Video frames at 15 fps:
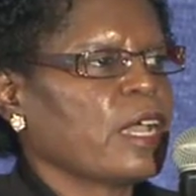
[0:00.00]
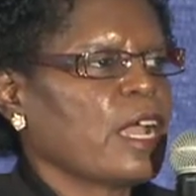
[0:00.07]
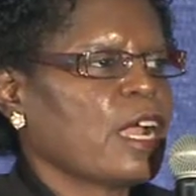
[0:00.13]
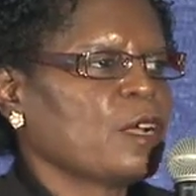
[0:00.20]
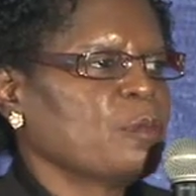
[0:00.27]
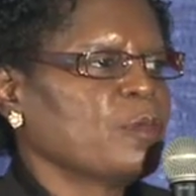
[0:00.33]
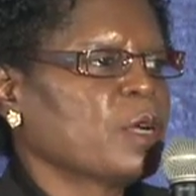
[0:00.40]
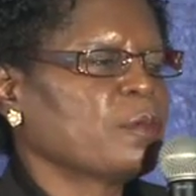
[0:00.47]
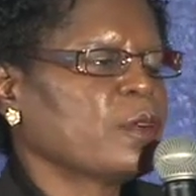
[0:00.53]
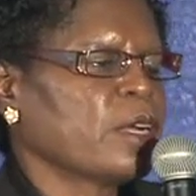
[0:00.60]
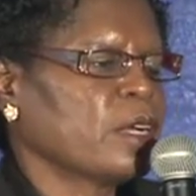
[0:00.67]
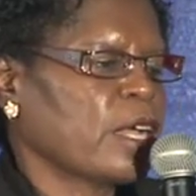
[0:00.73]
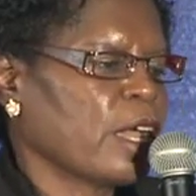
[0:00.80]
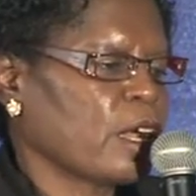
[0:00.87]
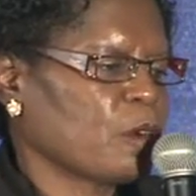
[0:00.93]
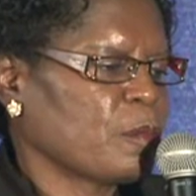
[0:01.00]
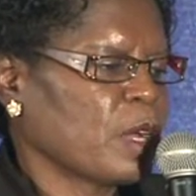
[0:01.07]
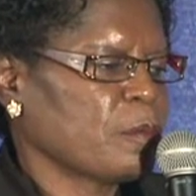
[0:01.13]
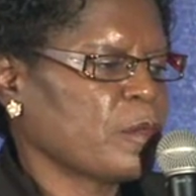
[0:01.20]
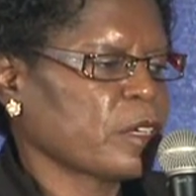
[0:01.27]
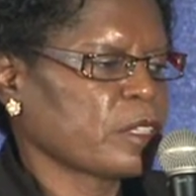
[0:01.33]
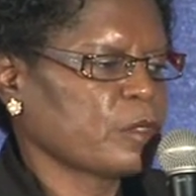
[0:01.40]
I remember how my
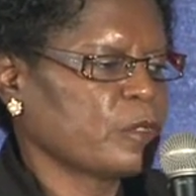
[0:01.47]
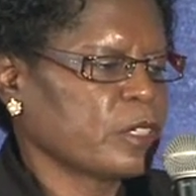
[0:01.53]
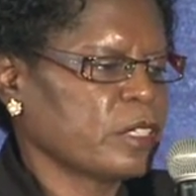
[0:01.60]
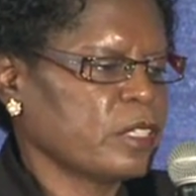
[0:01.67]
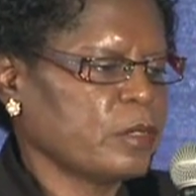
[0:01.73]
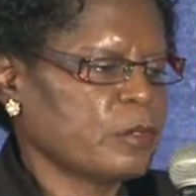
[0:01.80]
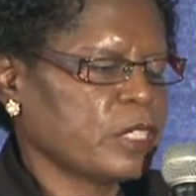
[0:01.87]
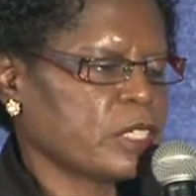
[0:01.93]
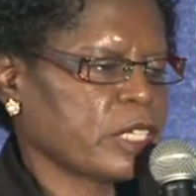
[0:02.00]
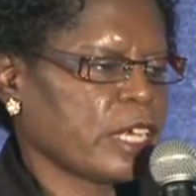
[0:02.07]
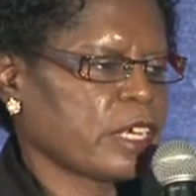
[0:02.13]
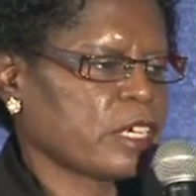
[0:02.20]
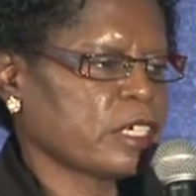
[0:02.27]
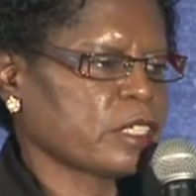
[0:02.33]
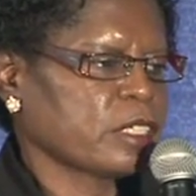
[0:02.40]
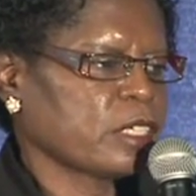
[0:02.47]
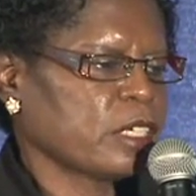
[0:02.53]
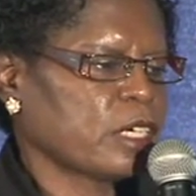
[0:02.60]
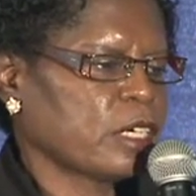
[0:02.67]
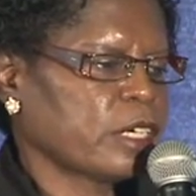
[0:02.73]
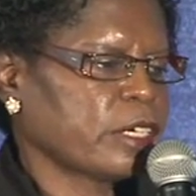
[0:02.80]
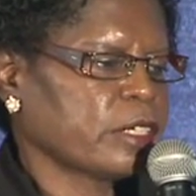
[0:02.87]
mother would take us
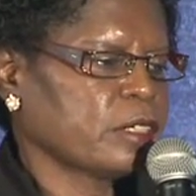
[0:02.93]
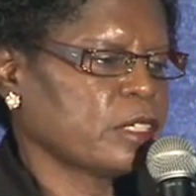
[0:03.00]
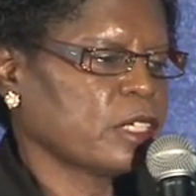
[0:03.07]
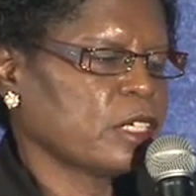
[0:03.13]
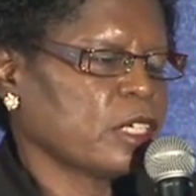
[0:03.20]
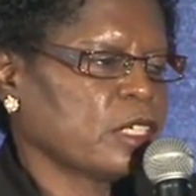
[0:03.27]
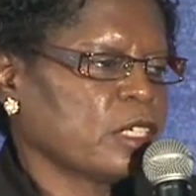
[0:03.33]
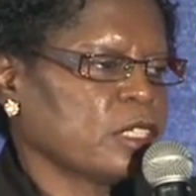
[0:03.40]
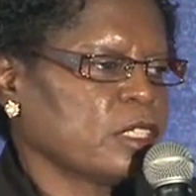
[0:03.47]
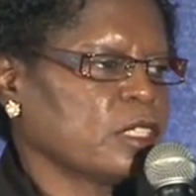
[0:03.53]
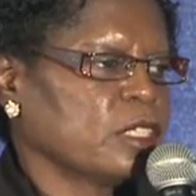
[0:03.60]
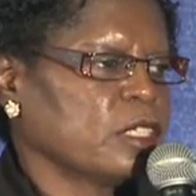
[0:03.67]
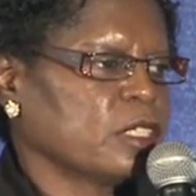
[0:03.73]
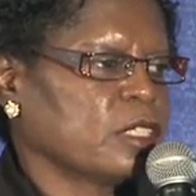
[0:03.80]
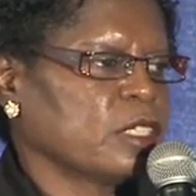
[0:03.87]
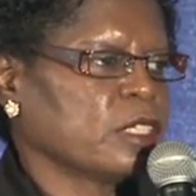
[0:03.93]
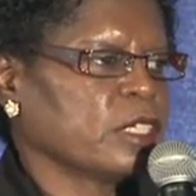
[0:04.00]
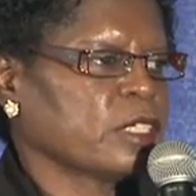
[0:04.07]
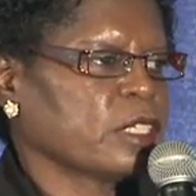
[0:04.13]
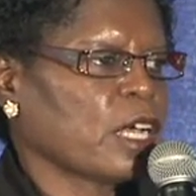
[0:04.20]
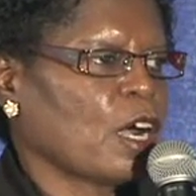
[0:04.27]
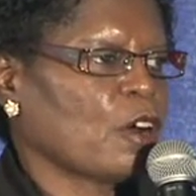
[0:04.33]
to
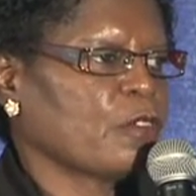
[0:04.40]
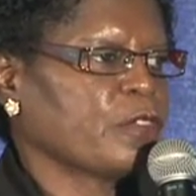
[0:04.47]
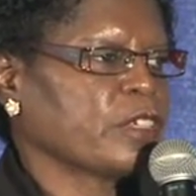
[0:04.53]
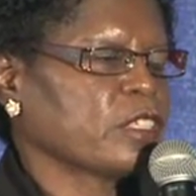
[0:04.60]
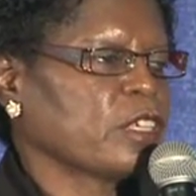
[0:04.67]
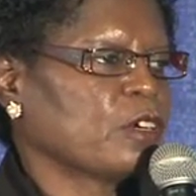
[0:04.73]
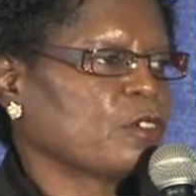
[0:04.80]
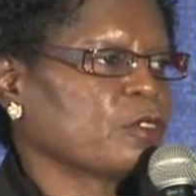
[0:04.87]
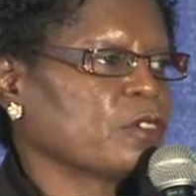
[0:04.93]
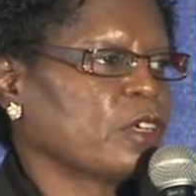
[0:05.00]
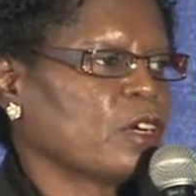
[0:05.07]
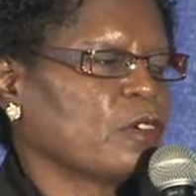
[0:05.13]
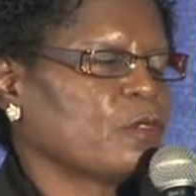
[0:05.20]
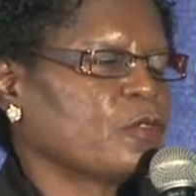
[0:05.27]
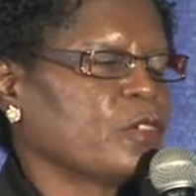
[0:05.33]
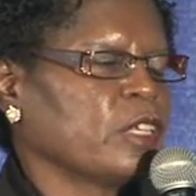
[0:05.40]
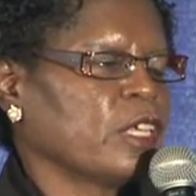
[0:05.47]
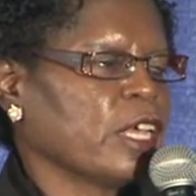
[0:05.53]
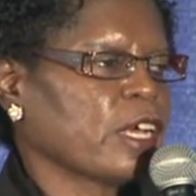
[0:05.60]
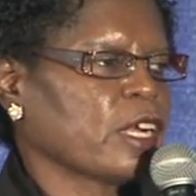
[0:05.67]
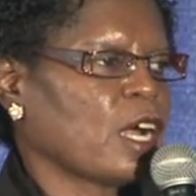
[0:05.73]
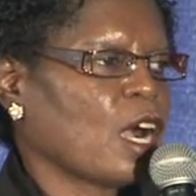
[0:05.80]
his office
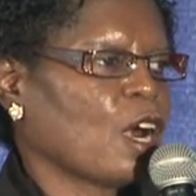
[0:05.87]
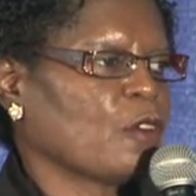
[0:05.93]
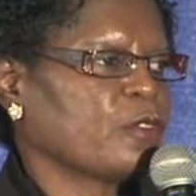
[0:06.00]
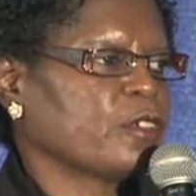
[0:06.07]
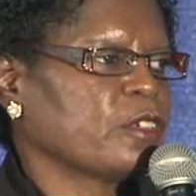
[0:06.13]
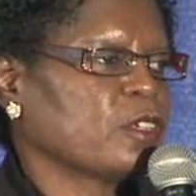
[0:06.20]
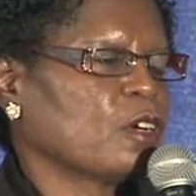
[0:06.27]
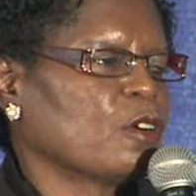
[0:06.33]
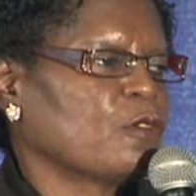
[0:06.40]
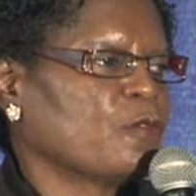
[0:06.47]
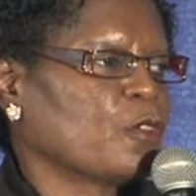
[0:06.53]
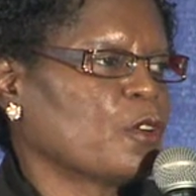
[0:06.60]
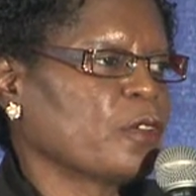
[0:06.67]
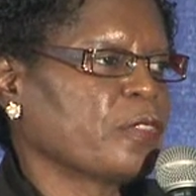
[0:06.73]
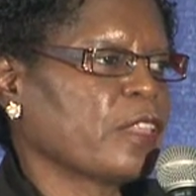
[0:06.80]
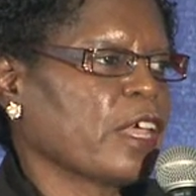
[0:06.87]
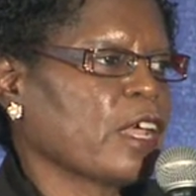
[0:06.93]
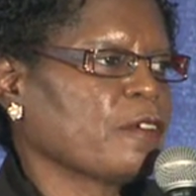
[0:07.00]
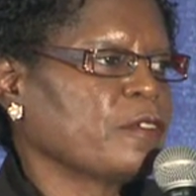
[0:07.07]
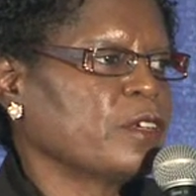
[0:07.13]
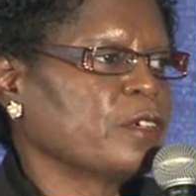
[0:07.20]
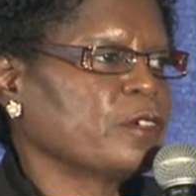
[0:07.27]
he had an office on 4th
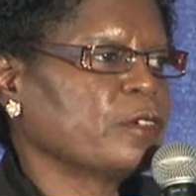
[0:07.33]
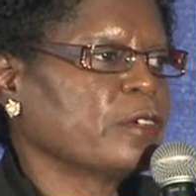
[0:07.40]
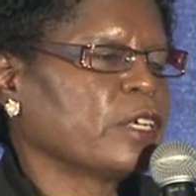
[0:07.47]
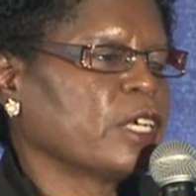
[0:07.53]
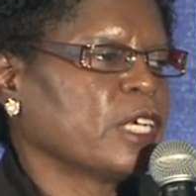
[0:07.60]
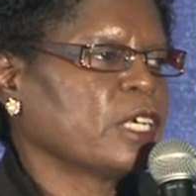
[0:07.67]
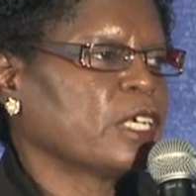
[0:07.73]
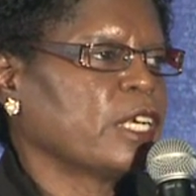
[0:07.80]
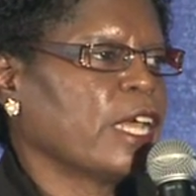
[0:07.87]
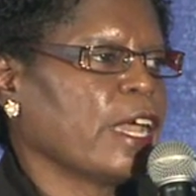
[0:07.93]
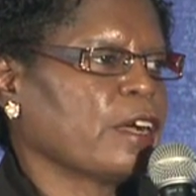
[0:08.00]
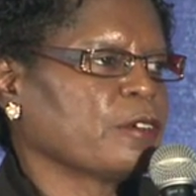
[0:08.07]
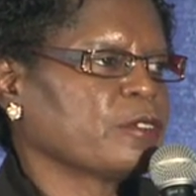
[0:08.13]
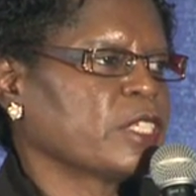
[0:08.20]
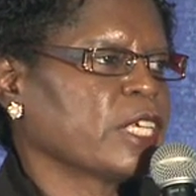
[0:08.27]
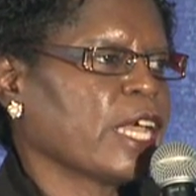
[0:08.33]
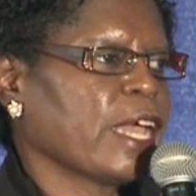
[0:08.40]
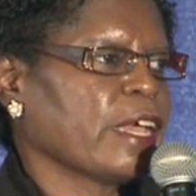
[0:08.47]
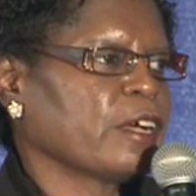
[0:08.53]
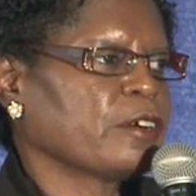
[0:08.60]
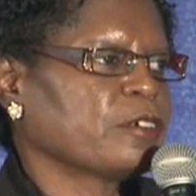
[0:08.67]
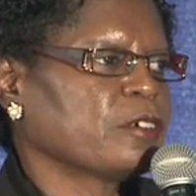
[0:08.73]
Avenue
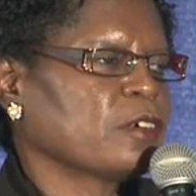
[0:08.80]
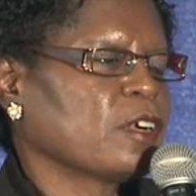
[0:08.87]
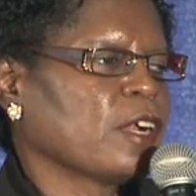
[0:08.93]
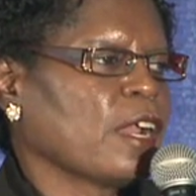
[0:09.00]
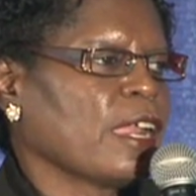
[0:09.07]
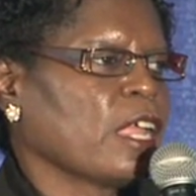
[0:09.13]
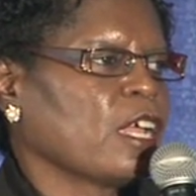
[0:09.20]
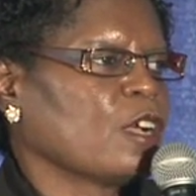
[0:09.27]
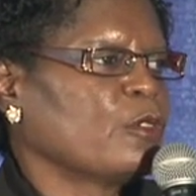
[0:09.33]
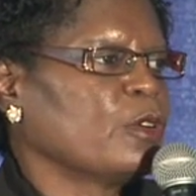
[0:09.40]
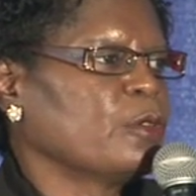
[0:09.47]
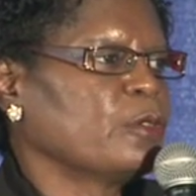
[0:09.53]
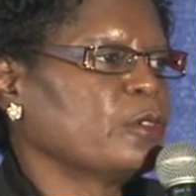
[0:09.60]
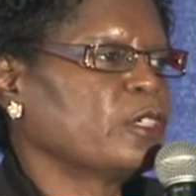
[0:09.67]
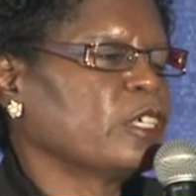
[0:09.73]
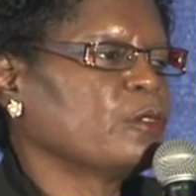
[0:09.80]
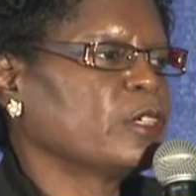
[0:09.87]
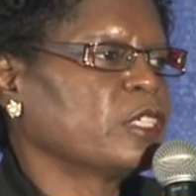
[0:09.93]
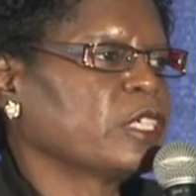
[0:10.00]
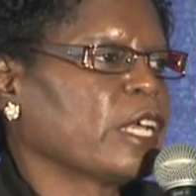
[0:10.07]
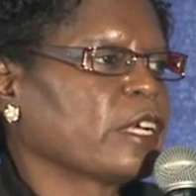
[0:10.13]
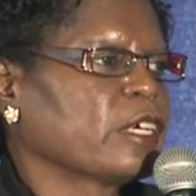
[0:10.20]
downtown, and she
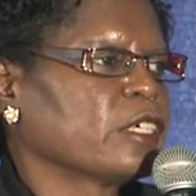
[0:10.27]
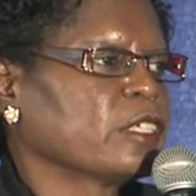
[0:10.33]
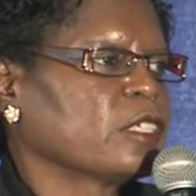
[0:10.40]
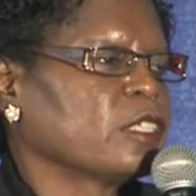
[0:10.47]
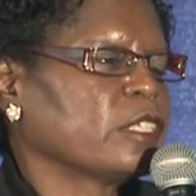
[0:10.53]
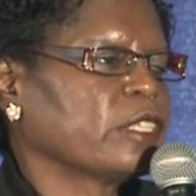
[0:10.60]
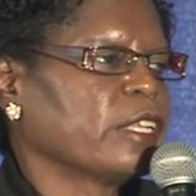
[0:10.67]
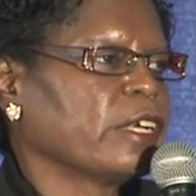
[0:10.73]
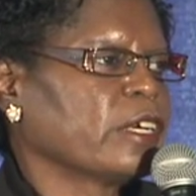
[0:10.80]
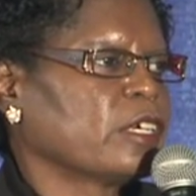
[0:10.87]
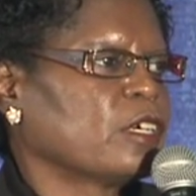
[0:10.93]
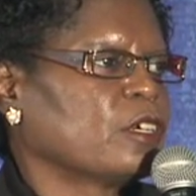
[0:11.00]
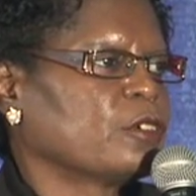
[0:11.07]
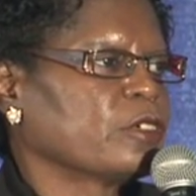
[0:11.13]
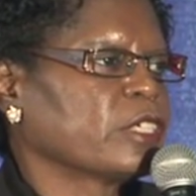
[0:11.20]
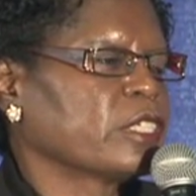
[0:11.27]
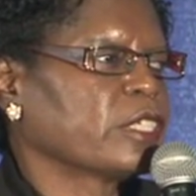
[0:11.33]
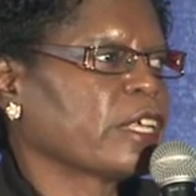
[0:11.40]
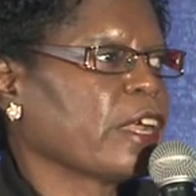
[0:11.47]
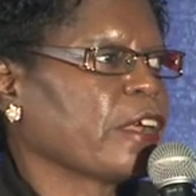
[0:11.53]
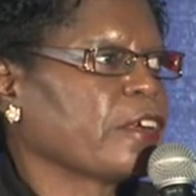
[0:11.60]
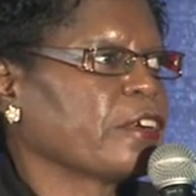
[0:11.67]
would take us there on a
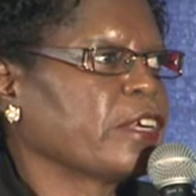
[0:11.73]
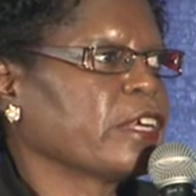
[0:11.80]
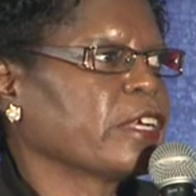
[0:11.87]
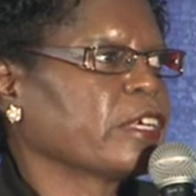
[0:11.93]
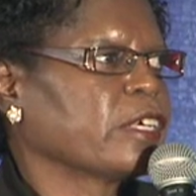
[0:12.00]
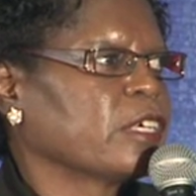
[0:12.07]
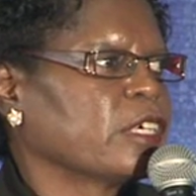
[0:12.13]
Saturday